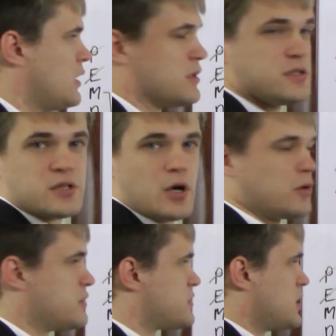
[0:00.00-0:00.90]
And so
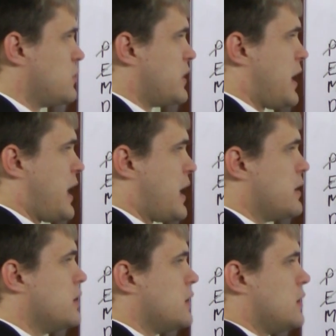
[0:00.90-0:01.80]
you see we
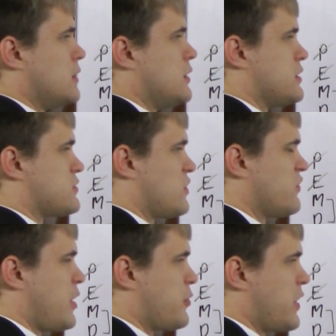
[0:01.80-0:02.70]
had a string
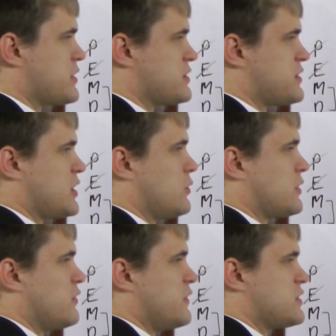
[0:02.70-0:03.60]
of operations here
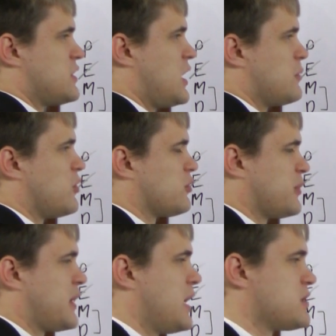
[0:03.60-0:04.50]
with division and
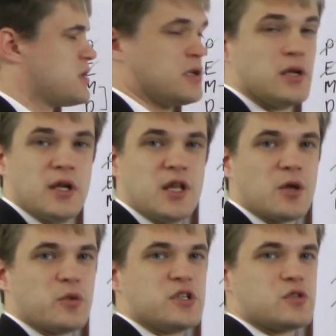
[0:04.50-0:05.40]
multiplication,
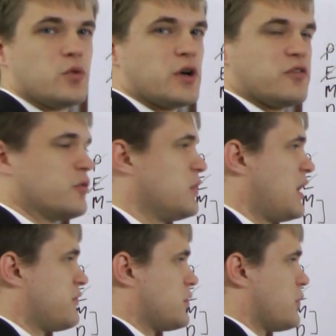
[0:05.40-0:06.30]
and we just worked from
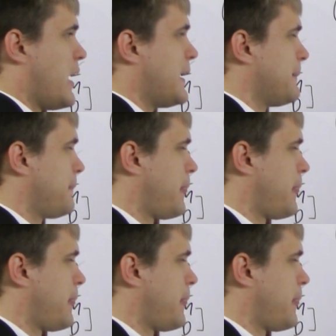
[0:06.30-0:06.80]
left to right.